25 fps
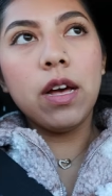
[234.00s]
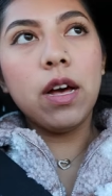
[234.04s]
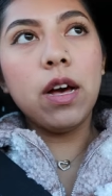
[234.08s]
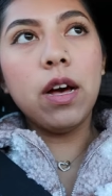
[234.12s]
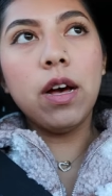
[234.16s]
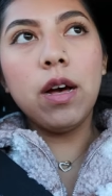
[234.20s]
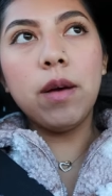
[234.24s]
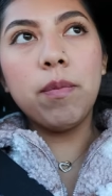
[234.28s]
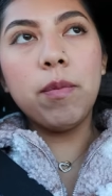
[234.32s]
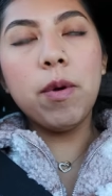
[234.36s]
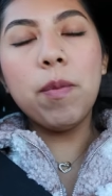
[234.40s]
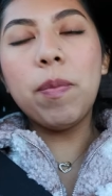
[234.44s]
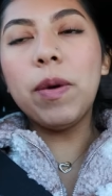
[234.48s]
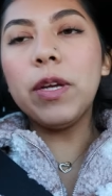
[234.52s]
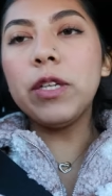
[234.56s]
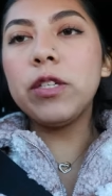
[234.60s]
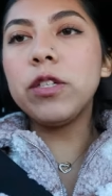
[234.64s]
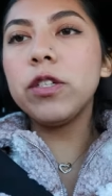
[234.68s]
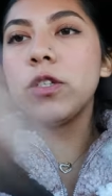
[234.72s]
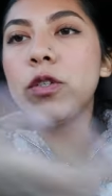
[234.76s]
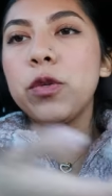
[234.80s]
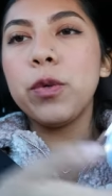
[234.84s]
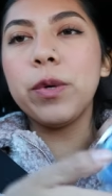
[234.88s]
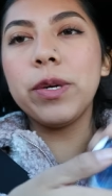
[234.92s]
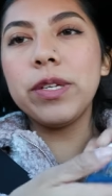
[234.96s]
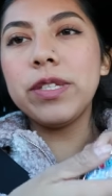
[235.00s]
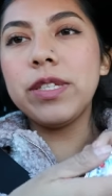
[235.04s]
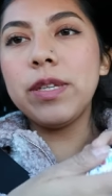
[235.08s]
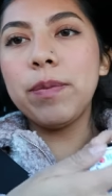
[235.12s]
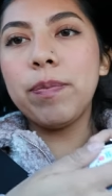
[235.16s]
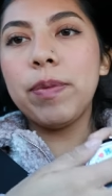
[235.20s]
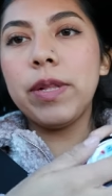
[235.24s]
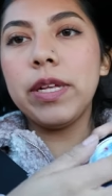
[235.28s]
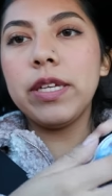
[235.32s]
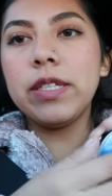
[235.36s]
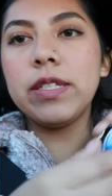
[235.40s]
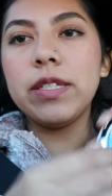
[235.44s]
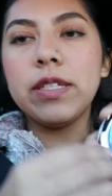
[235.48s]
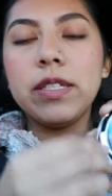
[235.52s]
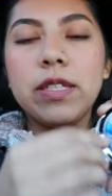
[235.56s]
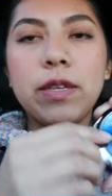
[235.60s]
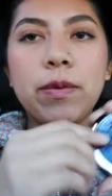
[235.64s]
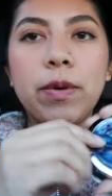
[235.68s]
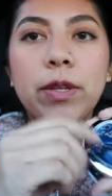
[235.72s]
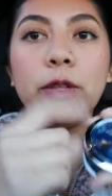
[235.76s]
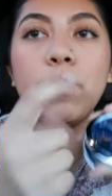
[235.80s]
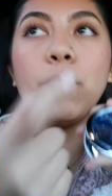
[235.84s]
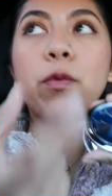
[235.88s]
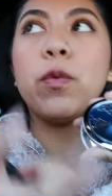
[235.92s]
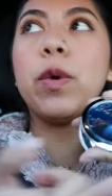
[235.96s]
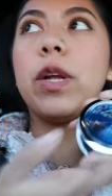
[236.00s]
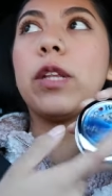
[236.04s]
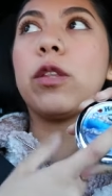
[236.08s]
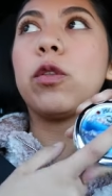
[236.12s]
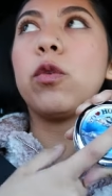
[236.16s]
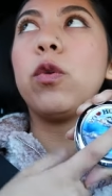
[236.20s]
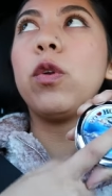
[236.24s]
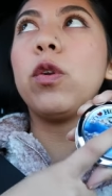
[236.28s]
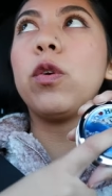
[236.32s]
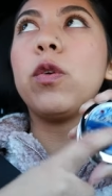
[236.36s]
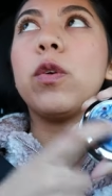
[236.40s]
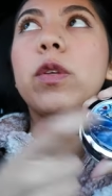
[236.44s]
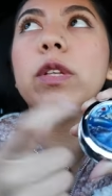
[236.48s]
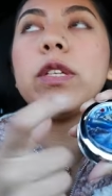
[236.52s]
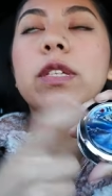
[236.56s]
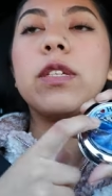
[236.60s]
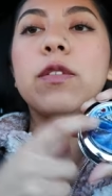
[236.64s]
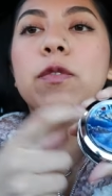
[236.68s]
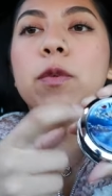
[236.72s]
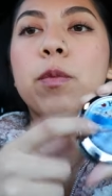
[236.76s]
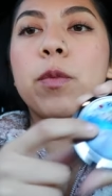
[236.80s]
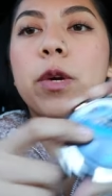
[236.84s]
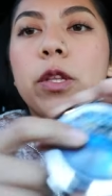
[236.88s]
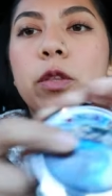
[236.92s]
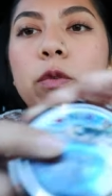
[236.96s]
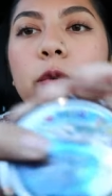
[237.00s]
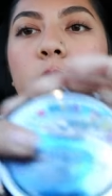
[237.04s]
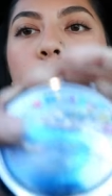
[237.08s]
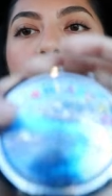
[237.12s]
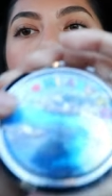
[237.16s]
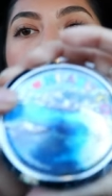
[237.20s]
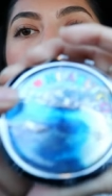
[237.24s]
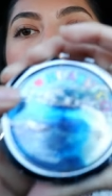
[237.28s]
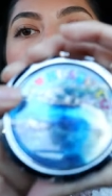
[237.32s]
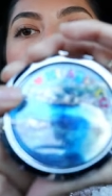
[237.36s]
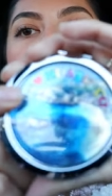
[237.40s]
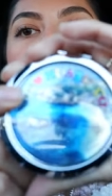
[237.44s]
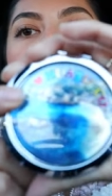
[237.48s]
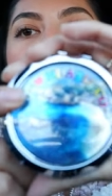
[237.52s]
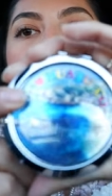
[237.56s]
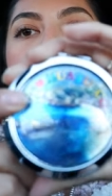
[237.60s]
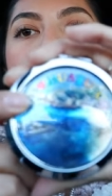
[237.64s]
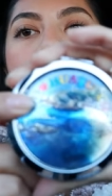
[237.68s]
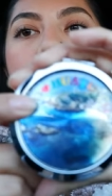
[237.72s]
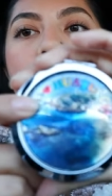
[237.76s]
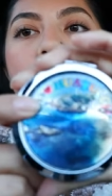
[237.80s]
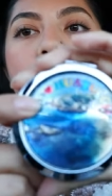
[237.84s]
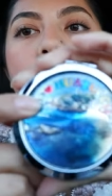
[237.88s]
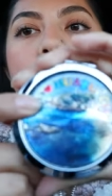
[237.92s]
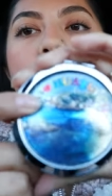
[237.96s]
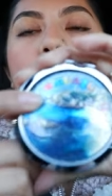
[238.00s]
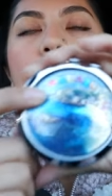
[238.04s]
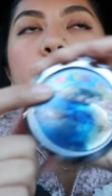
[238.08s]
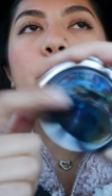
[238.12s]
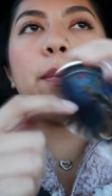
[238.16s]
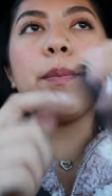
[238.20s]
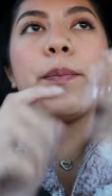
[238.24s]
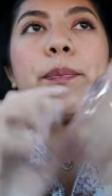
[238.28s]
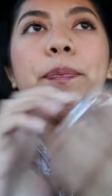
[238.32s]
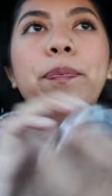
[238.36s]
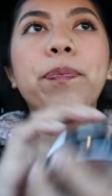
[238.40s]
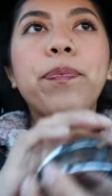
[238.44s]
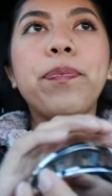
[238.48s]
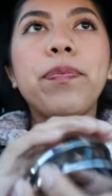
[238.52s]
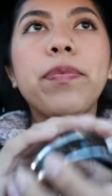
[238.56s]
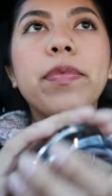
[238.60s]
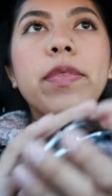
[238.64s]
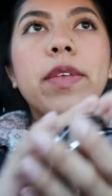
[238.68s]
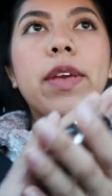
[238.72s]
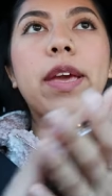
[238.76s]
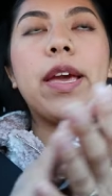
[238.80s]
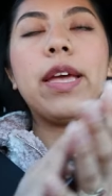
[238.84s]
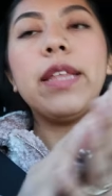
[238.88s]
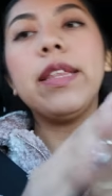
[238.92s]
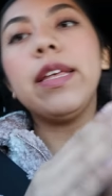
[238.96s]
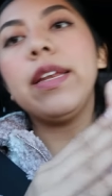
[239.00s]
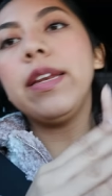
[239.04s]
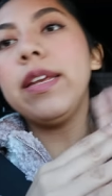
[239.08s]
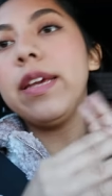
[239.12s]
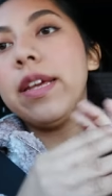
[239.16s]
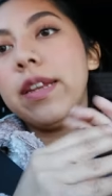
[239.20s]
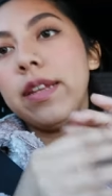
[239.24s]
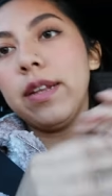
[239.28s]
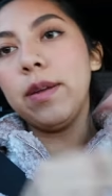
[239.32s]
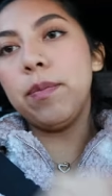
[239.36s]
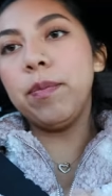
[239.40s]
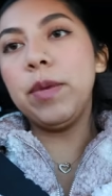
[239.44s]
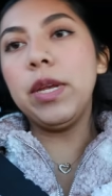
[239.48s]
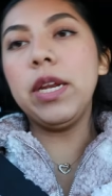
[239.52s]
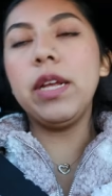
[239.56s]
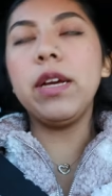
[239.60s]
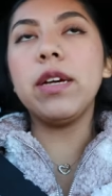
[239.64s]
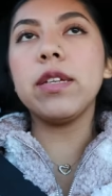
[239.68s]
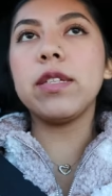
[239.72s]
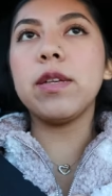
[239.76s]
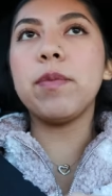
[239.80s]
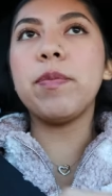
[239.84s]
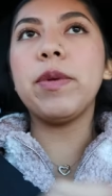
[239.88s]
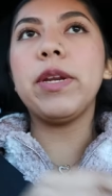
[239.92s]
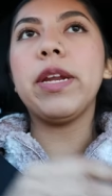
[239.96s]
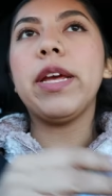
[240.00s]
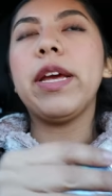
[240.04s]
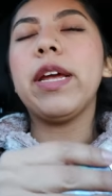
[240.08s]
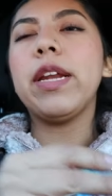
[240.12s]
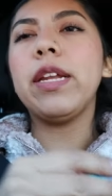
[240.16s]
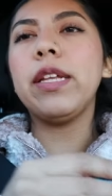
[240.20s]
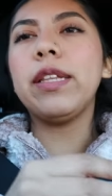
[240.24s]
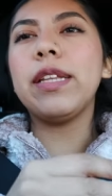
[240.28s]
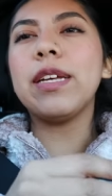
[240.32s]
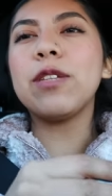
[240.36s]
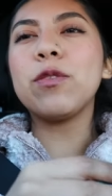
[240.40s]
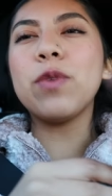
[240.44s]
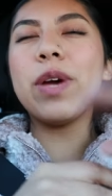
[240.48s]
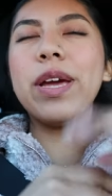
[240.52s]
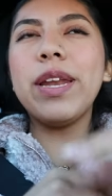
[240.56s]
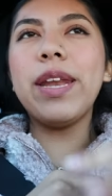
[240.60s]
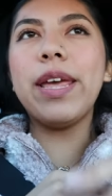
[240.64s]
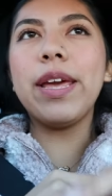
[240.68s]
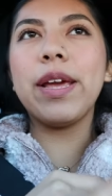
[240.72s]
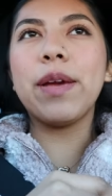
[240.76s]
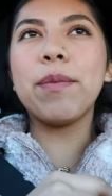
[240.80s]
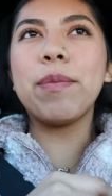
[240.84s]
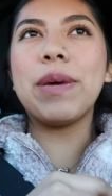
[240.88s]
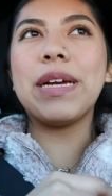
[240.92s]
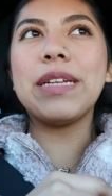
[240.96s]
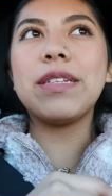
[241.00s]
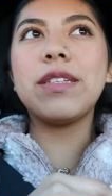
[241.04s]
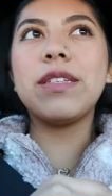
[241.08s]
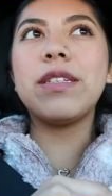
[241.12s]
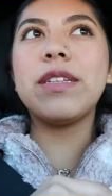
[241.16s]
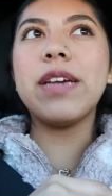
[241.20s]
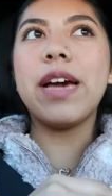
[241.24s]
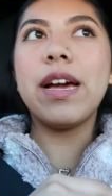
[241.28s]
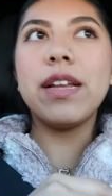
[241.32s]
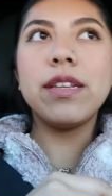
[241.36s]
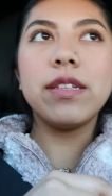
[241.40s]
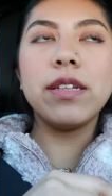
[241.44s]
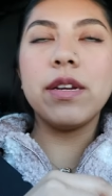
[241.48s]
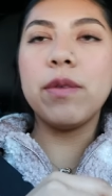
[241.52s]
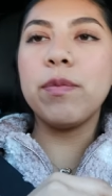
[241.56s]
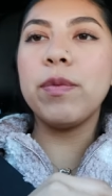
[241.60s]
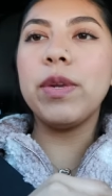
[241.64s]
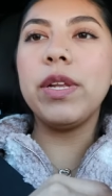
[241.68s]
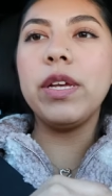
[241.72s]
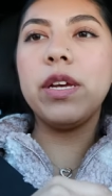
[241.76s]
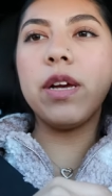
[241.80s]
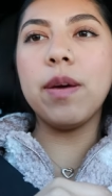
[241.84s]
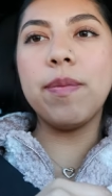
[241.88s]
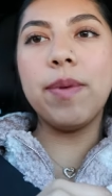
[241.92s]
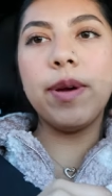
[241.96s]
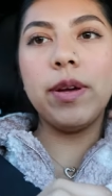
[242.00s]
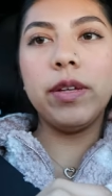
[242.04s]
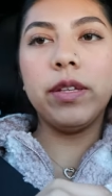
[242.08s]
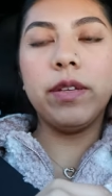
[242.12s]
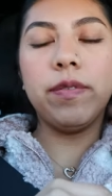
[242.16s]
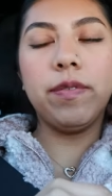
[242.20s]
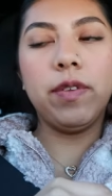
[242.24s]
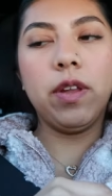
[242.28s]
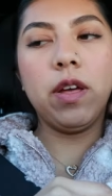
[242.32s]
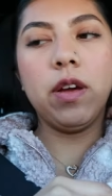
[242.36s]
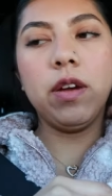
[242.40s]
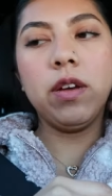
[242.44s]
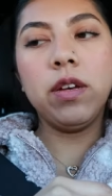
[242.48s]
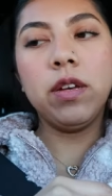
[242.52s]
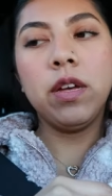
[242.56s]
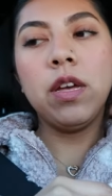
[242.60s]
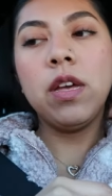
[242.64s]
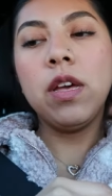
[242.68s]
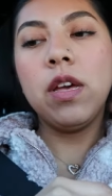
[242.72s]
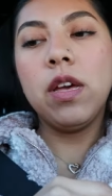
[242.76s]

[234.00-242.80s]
a bunch of touristy places. He went to Huatulco. This is from Huatulco. And then he ended up meeting us up in Nayarit. That's why like my dad didn't really come out in the vlog